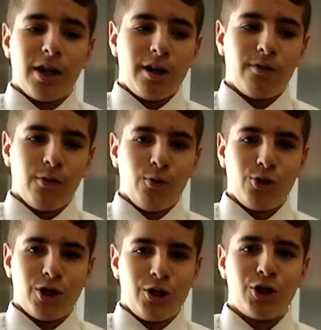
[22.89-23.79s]
a
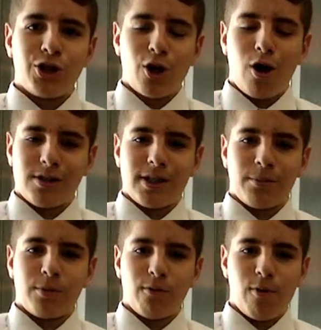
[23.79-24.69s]
revolution, just the
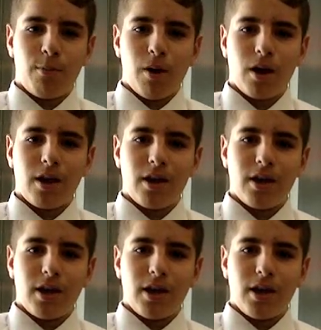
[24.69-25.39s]
concept of the bug.